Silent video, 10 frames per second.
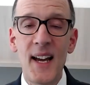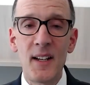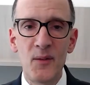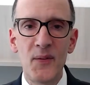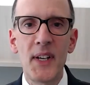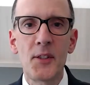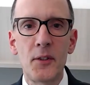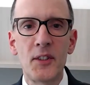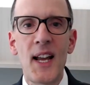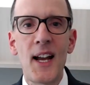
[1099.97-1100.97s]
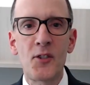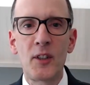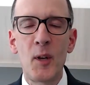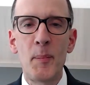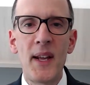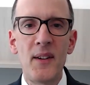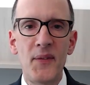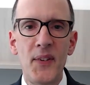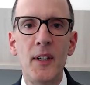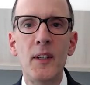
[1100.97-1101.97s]
debt investors, actually
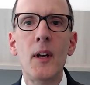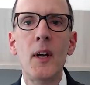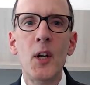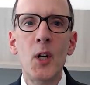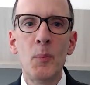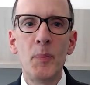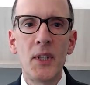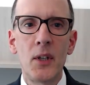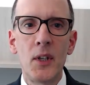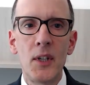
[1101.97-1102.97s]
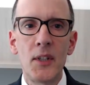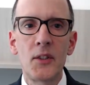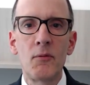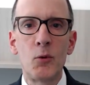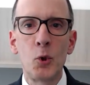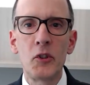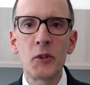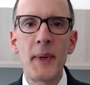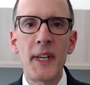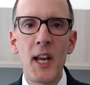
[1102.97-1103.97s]
benefited because
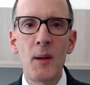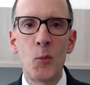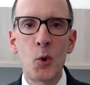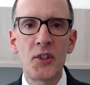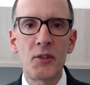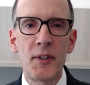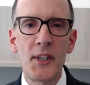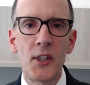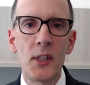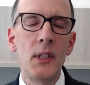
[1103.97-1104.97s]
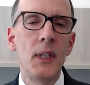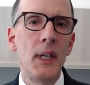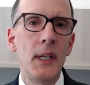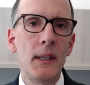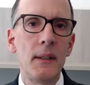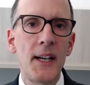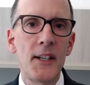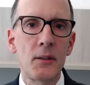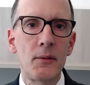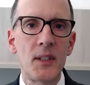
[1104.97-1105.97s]
rules became more stringent, and
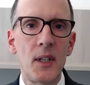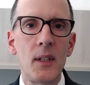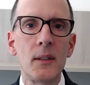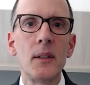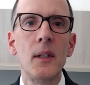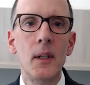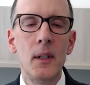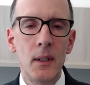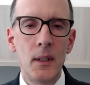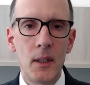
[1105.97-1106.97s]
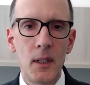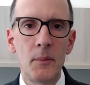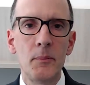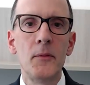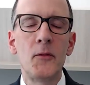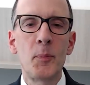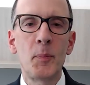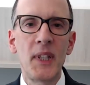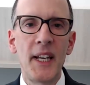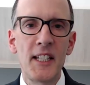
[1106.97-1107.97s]
as a result,
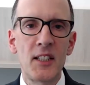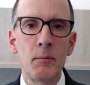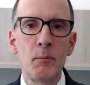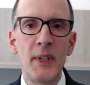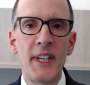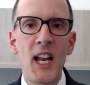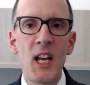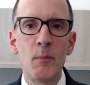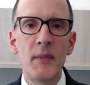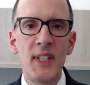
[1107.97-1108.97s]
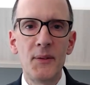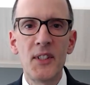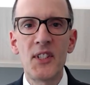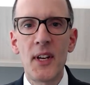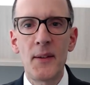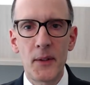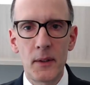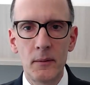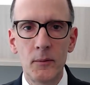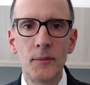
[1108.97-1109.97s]
AAAs became even
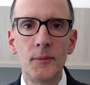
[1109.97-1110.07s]
safer.